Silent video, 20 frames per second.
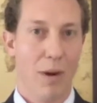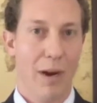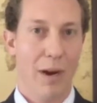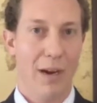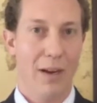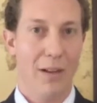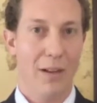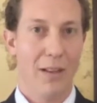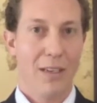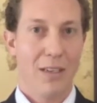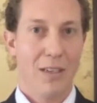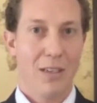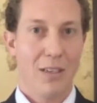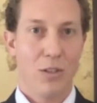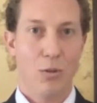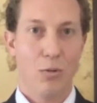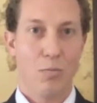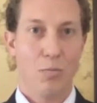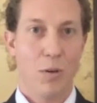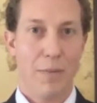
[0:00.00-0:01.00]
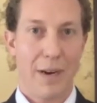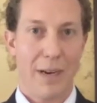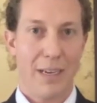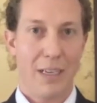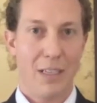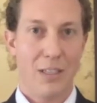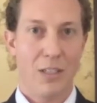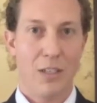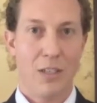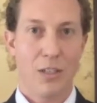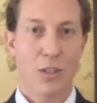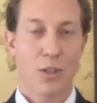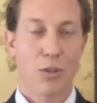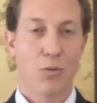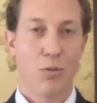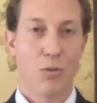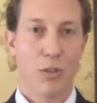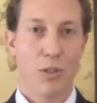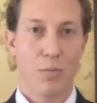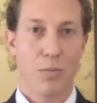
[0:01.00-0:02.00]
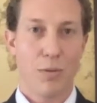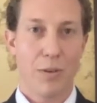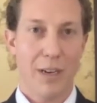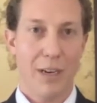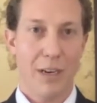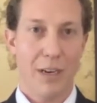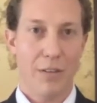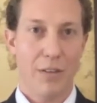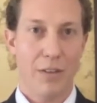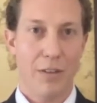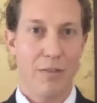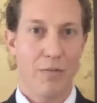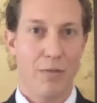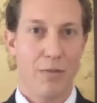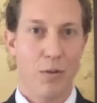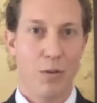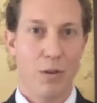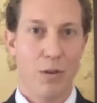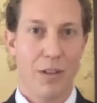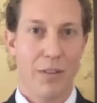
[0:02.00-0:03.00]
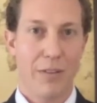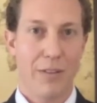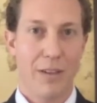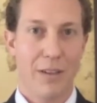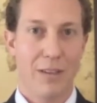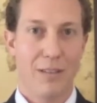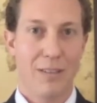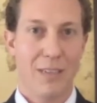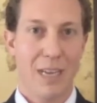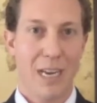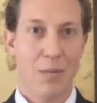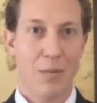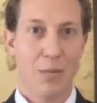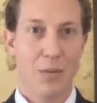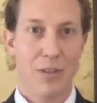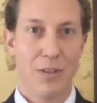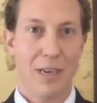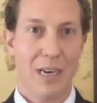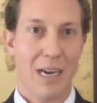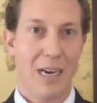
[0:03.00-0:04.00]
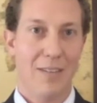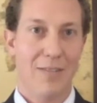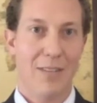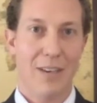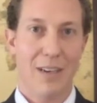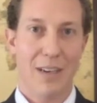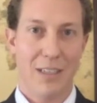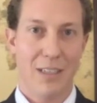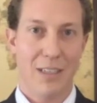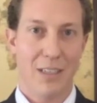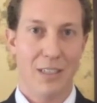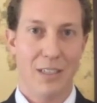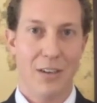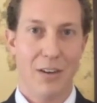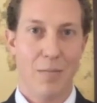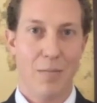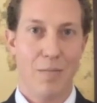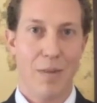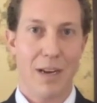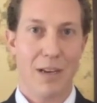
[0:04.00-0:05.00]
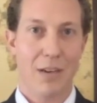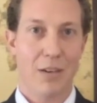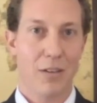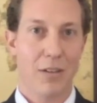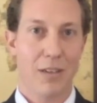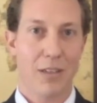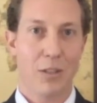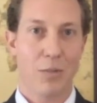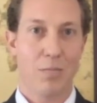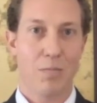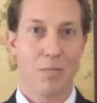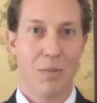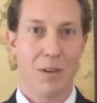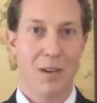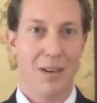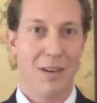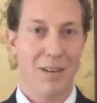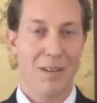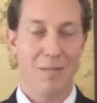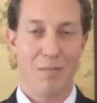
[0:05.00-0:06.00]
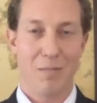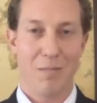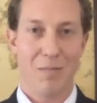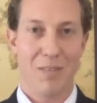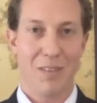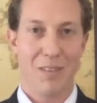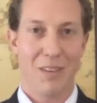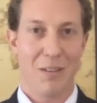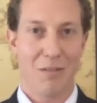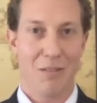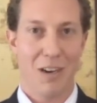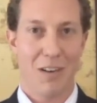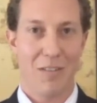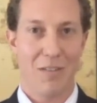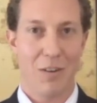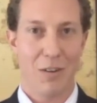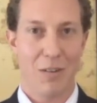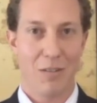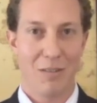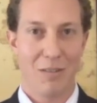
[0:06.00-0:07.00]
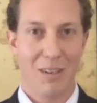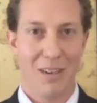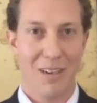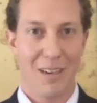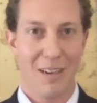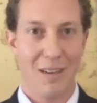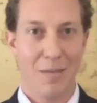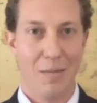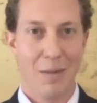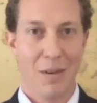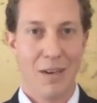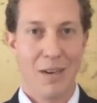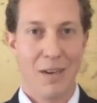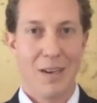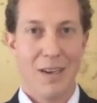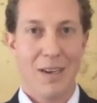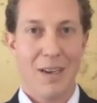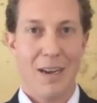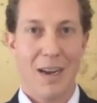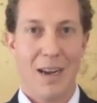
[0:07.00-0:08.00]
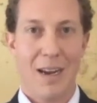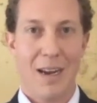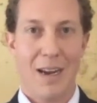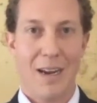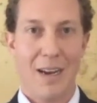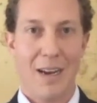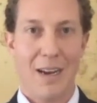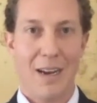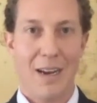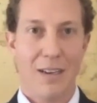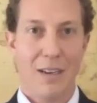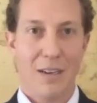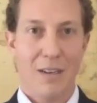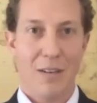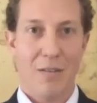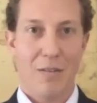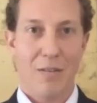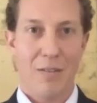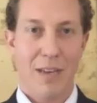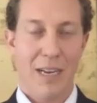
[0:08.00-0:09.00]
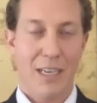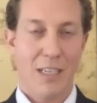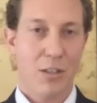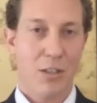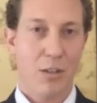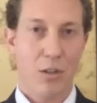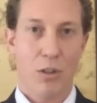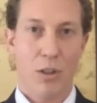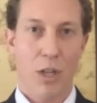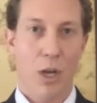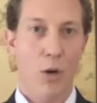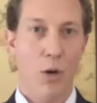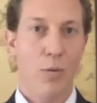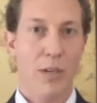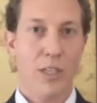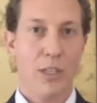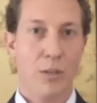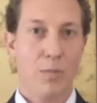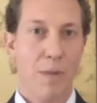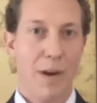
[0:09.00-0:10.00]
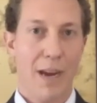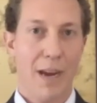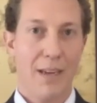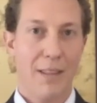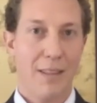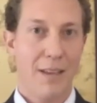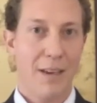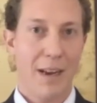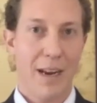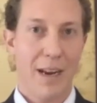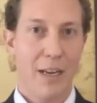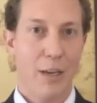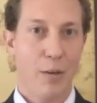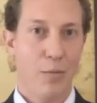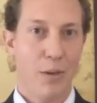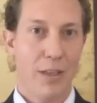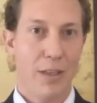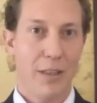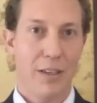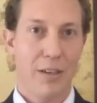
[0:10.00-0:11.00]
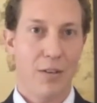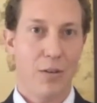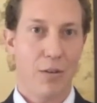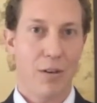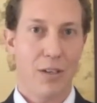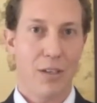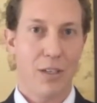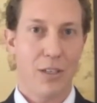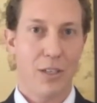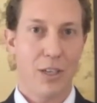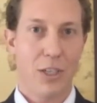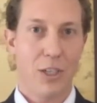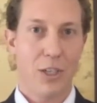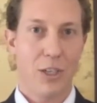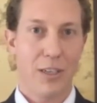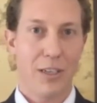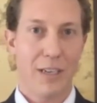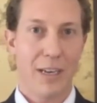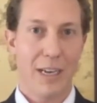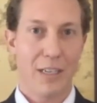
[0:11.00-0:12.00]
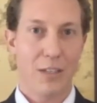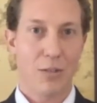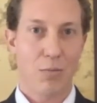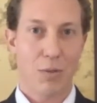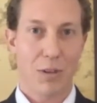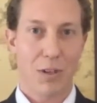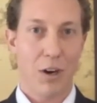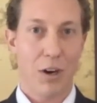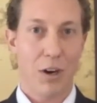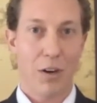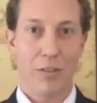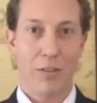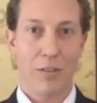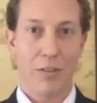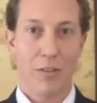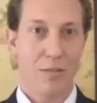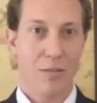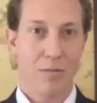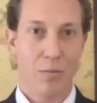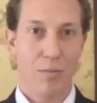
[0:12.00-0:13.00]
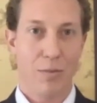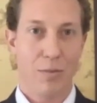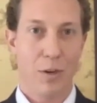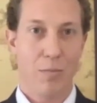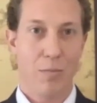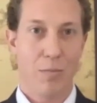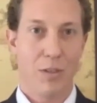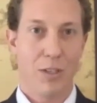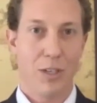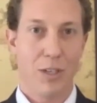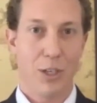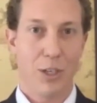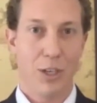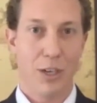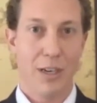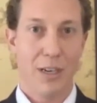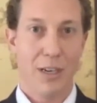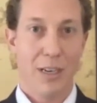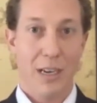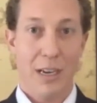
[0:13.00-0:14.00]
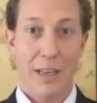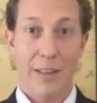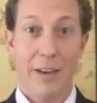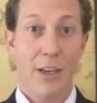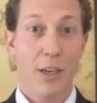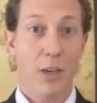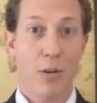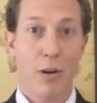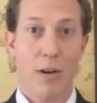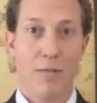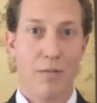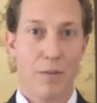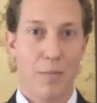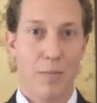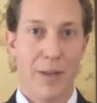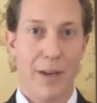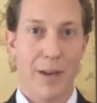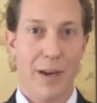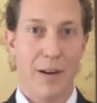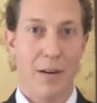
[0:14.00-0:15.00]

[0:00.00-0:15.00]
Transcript: to put my kids in school, to put healthy food on the table, to have the necessary medical covered. And that's the lowest pay that anyone in the organization gets, regardless of their position. And then you go up from there.